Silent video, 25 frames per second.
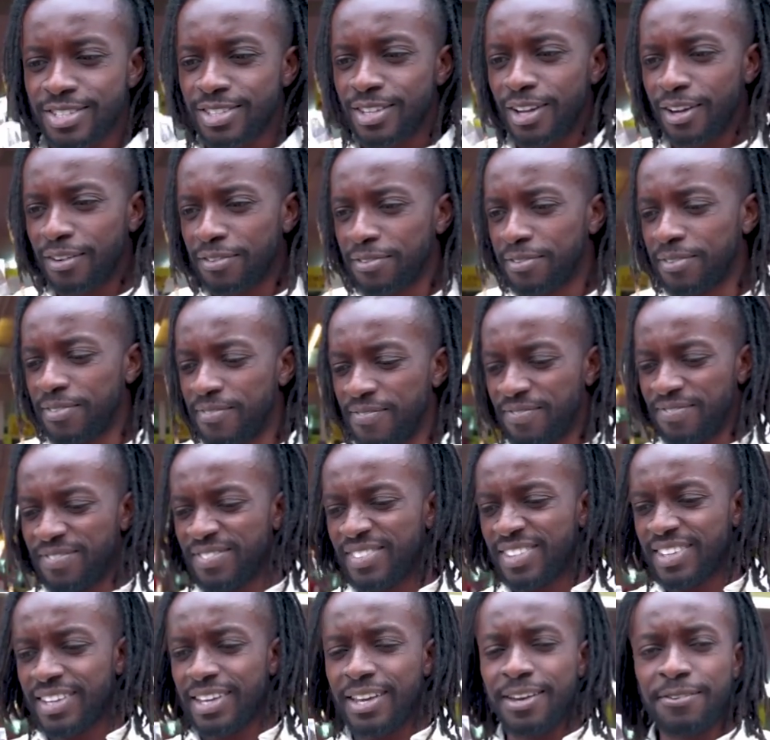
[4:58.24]
stuff.
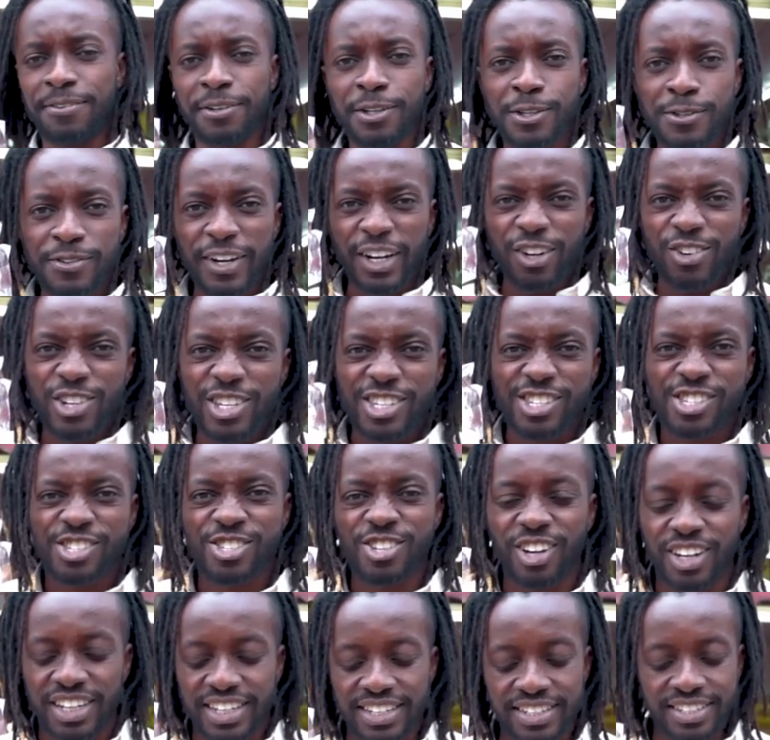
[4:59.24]
It feels very
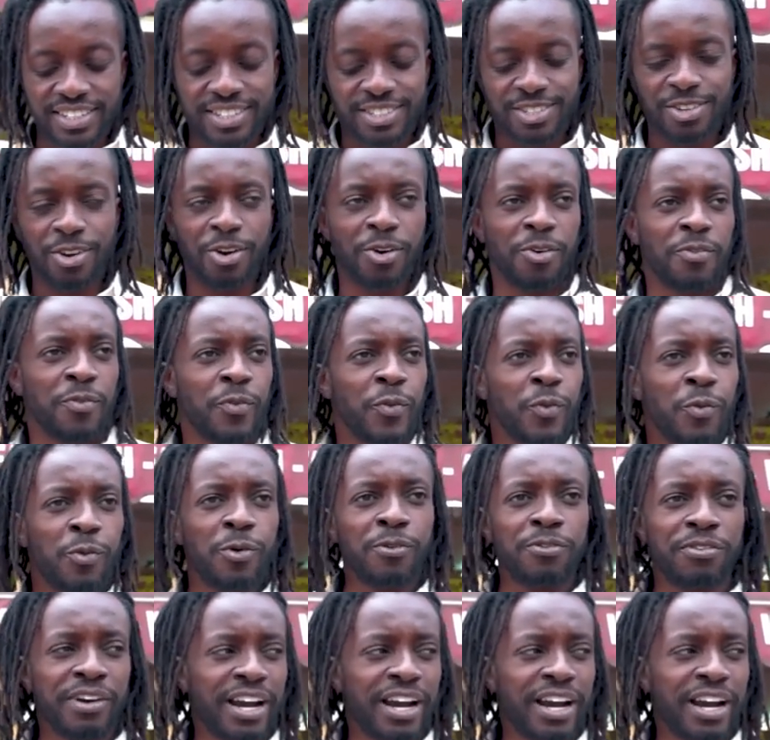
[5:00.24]
solid, so we'll